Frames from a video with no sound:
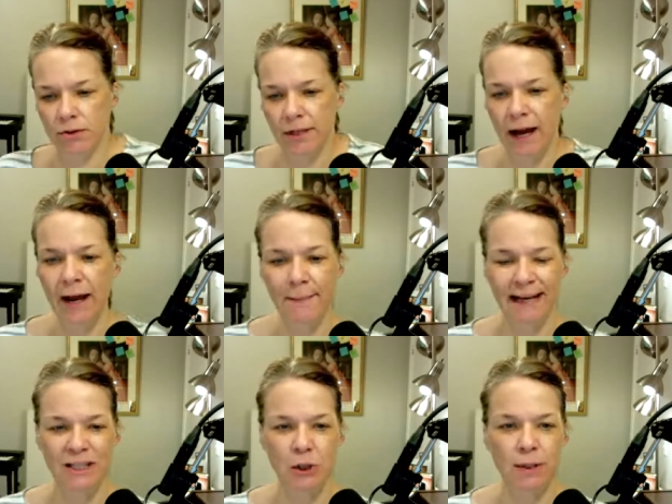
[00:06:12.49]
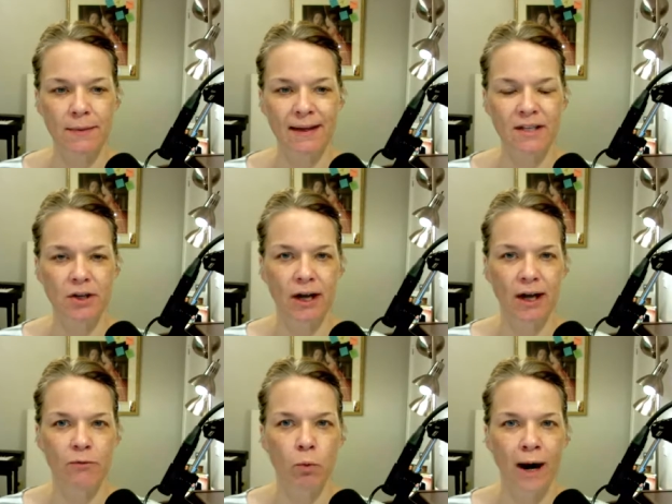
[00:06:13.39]
Now I might do some things that are
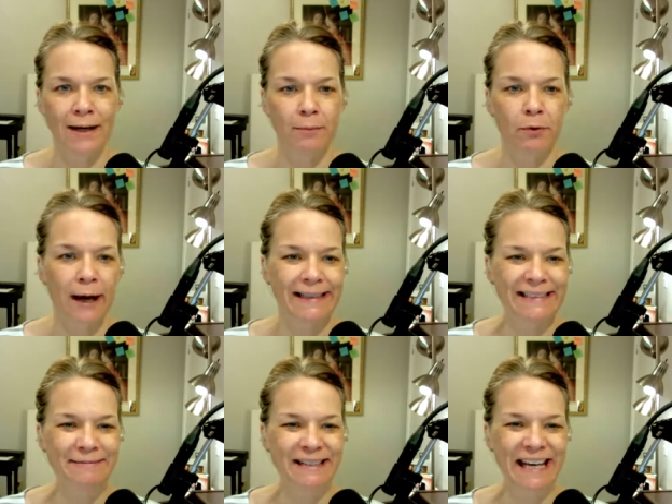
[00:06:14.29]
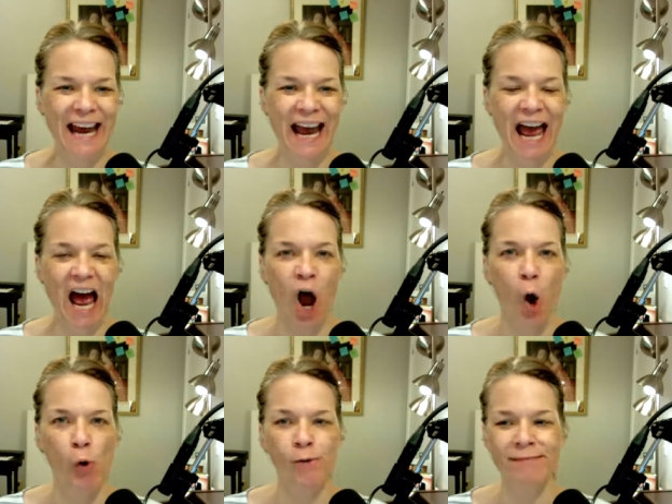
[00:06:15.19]
kind of wide and bright.
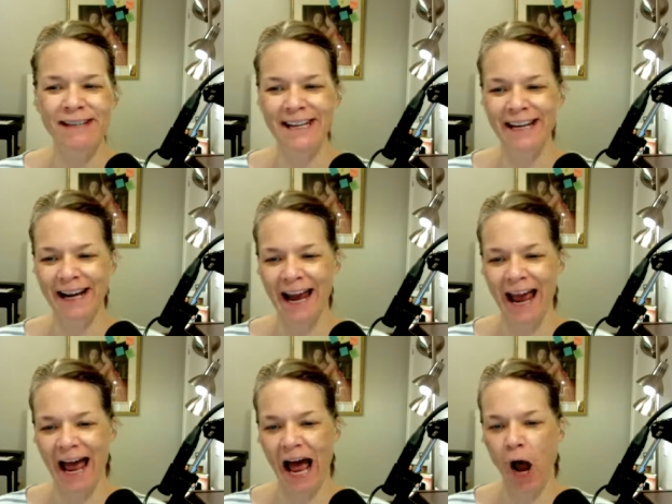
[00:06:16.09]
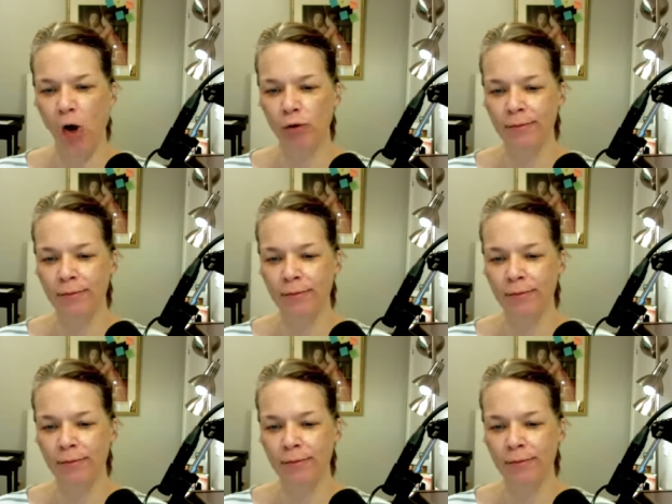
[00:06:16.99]
Meow, meow,